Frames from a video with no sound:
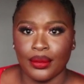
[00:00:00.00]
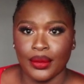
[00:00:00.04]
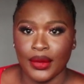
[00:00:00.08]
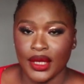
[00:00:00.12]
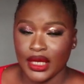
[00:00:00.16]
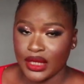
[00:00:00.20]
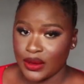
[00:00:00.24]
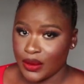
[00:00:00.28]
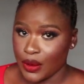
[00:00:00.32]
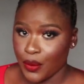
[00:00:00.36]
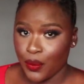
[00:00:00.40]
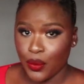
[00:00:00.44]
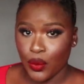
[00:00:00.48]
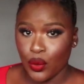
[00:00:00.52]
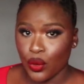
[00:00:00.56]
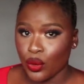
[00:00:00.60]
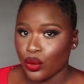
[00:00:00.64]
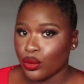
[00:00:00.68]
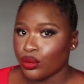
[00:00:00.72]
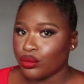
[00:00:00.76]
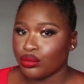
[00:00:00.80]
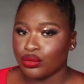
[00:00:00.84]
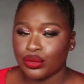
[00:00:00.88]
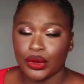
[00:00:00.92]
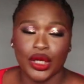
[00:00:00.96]
these
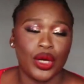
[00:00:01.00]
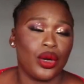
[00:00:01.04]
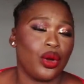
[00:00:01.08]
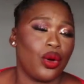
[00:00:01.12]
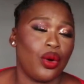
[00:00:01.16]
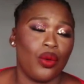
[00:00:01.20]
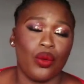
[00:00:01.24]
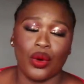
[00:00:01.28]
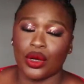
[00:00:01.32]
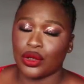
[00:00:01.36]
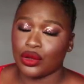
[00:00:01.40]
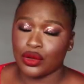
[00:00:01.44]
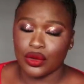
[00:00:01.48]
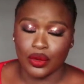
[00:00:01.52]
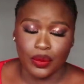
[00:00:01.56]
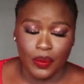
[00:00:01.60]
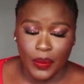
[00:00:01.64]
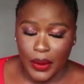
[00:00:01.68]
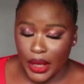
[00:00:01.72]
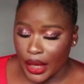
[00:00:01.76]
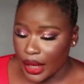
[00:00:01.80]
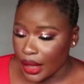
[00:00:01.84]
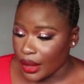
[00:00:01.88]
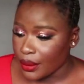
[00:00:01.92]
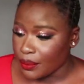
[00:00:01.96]
people, they don't want to
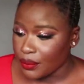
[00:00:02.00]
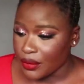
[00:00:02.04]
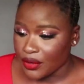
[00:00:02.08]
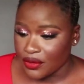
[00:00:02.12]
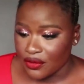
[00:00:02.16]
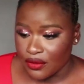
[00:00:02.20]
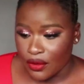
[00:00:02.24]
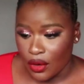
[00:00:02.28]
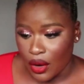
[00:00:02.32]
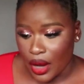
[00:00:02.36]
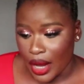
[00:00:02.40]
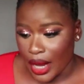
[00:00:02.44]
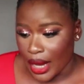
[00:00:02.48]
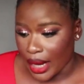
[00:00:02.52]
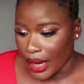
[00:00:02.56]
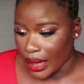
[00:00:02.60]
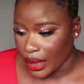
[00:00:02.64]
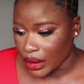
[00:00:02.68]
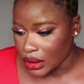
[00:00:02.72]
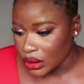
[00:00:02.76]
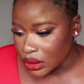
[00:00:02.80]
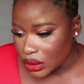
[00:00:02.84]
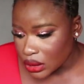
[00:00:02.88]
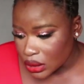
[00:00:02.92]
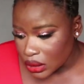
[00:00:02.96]
pay
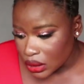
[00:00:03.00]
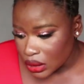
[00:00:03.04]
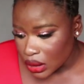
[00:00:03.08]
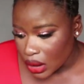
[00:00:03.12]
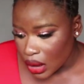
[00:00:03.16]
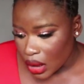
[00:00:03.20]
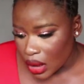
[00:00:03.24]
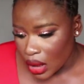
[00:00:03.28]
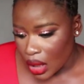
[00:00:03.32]
beforehand.